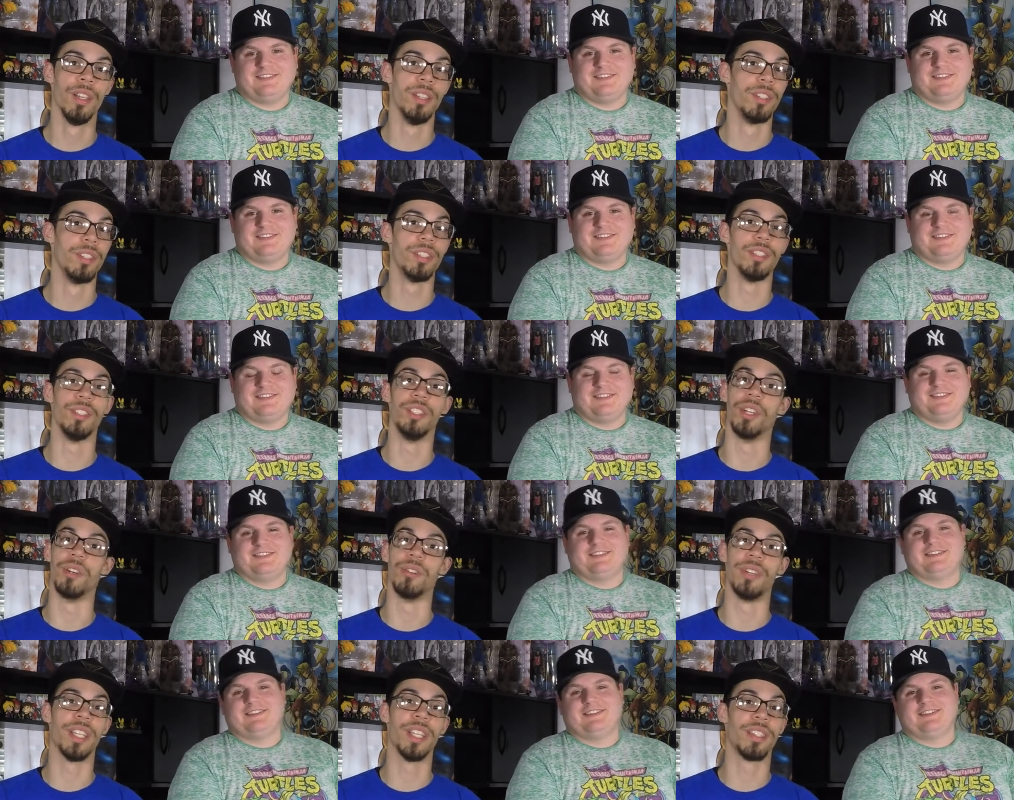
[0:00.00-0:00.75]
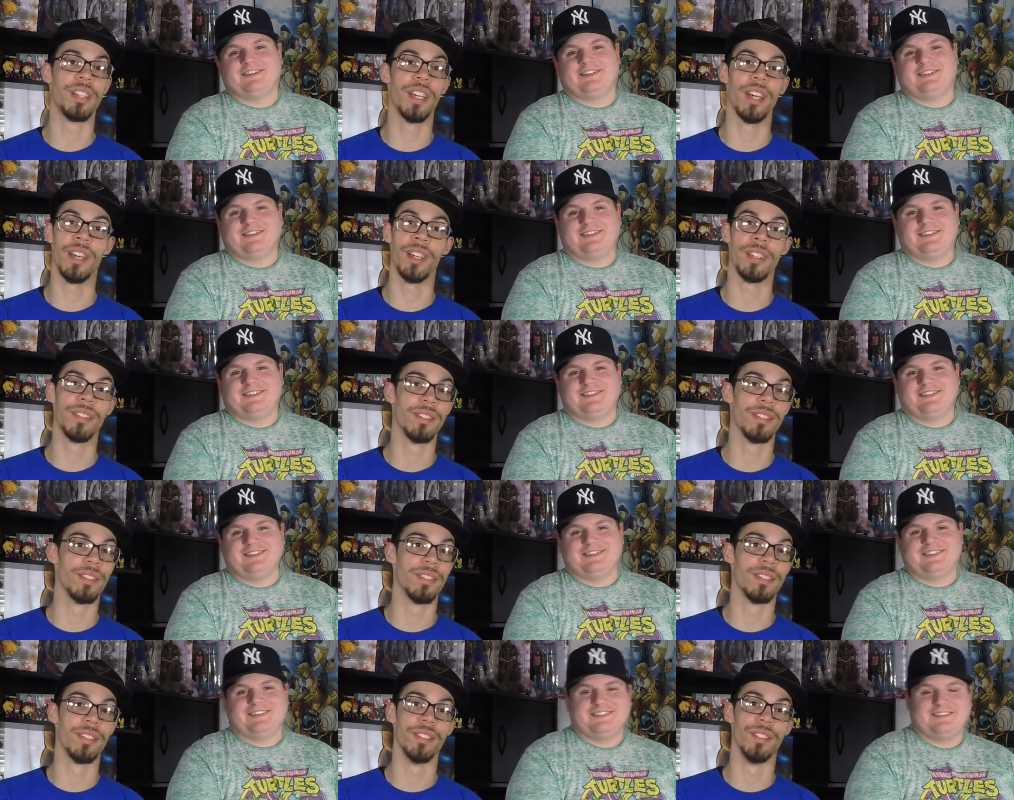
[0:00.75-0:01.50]
Speaker 1: you could donate that
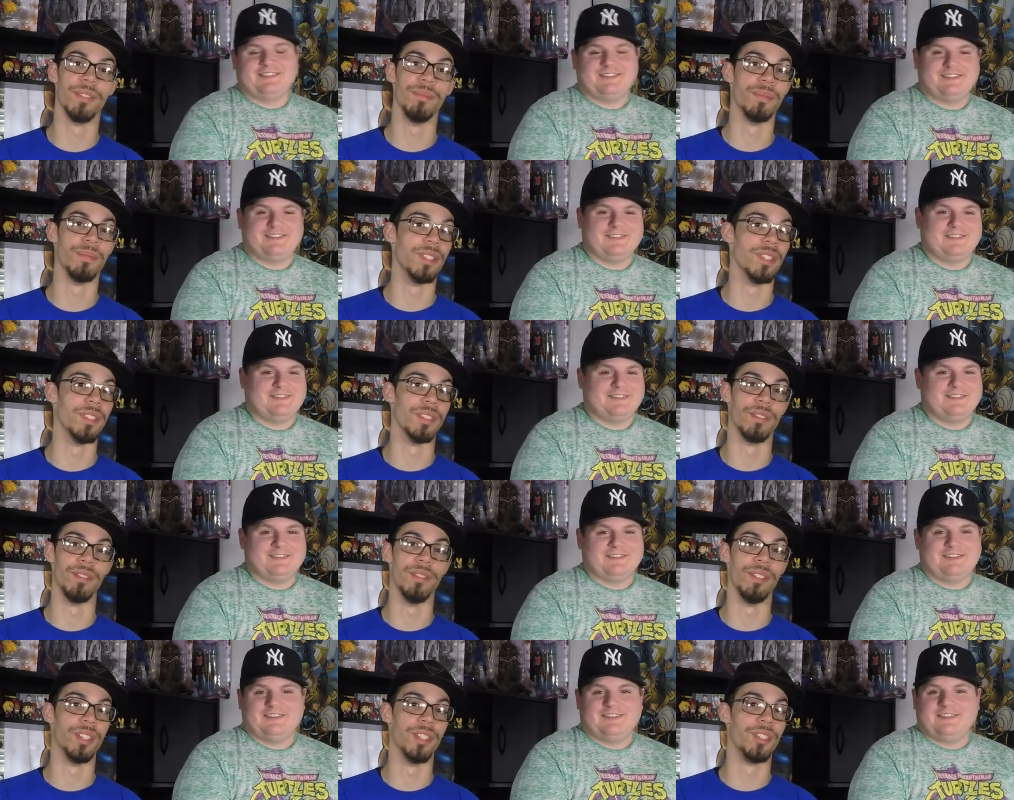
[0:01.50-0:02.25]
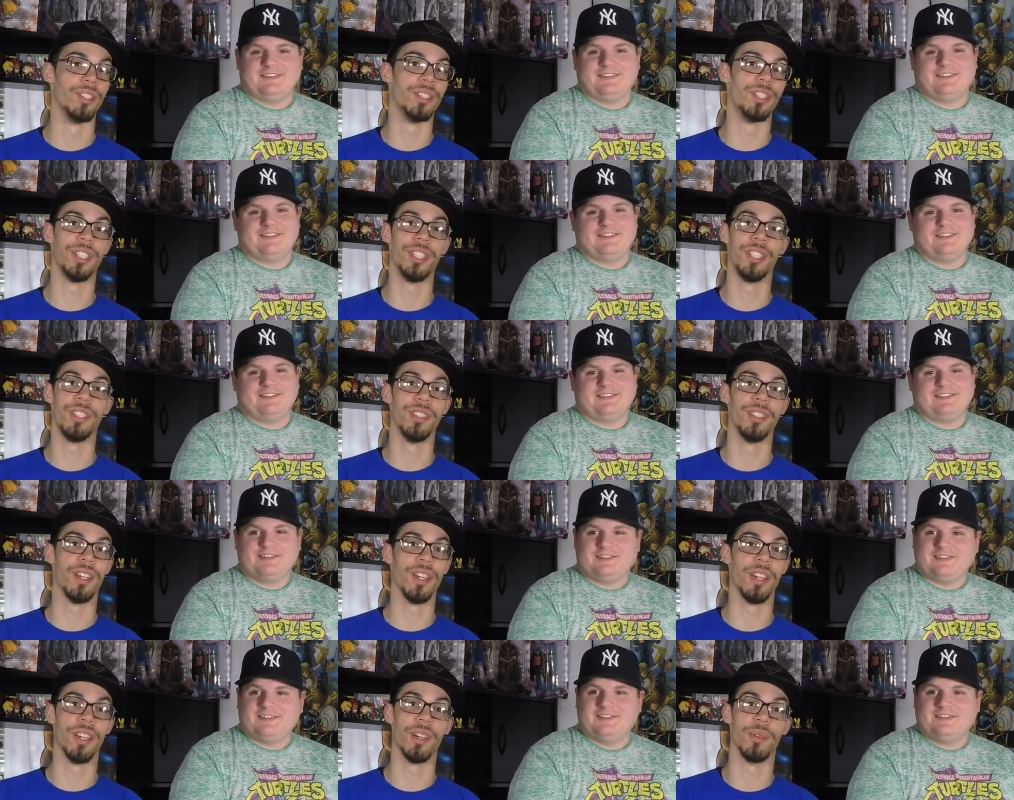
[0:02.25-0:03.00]
to the nerd sheet.
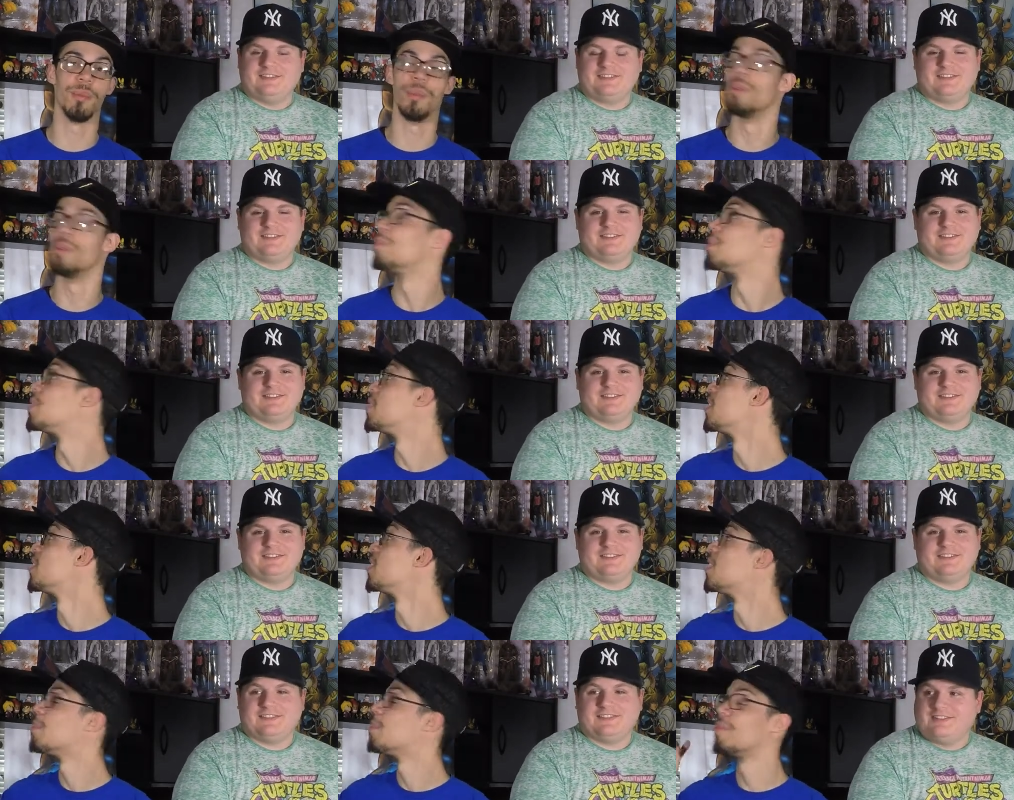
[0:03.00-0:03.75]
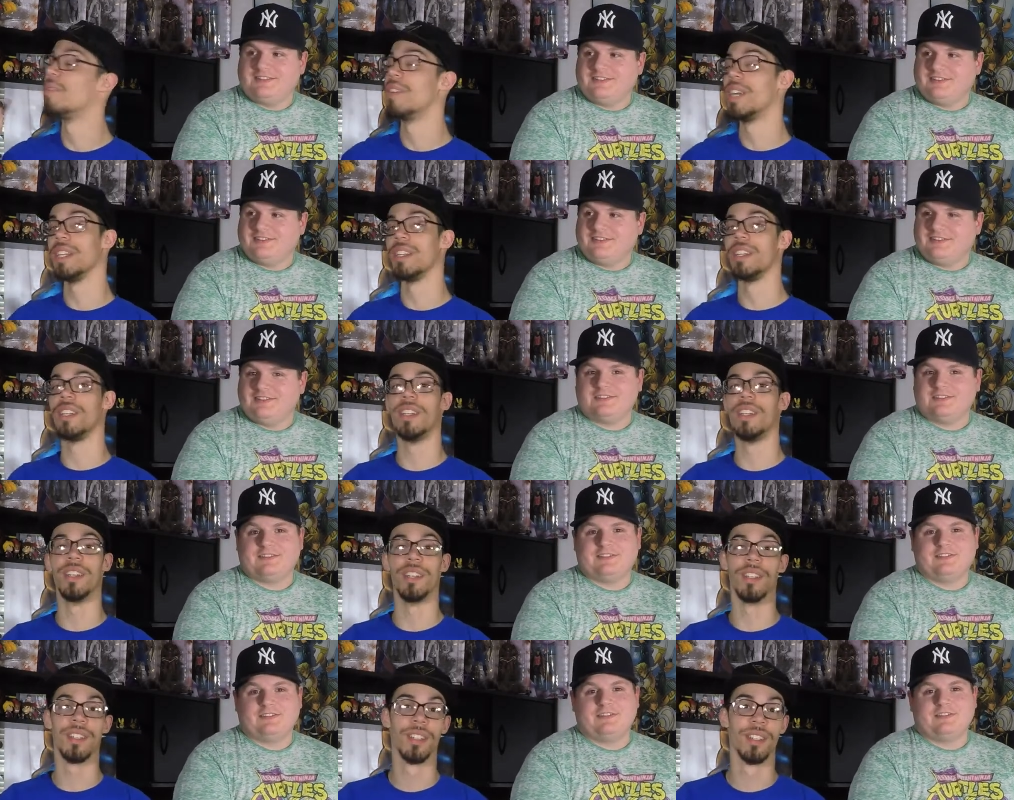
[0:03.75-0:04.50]
Uh, we'll put it up right
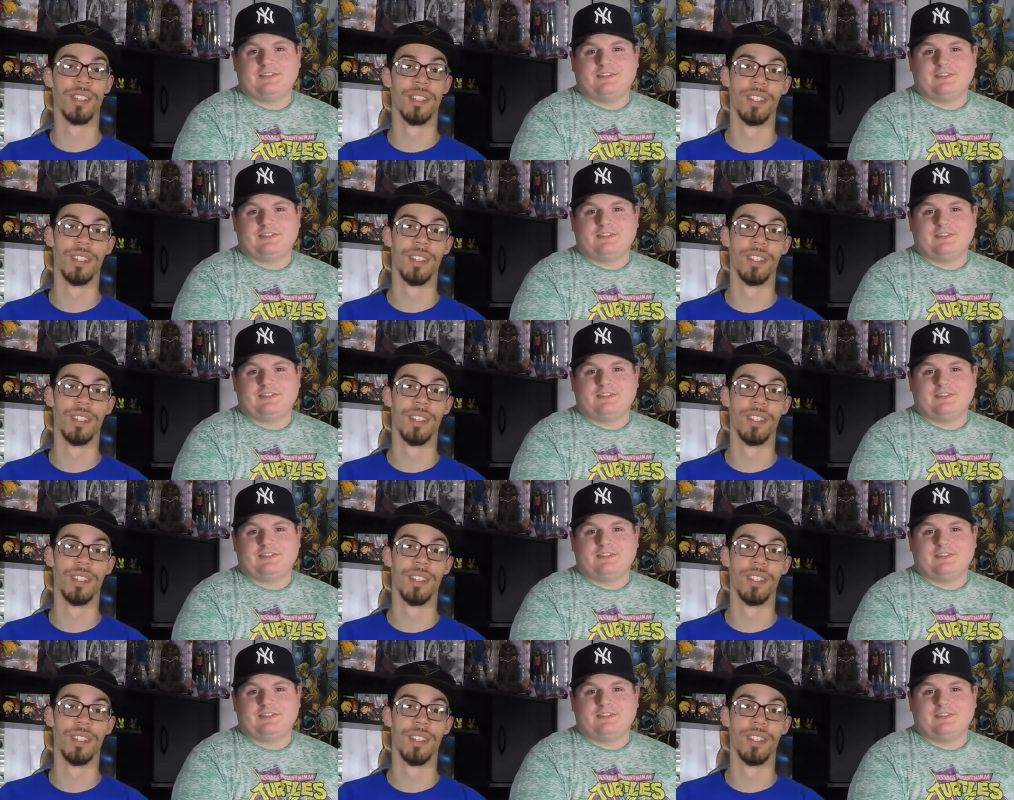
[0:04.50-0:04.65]
here.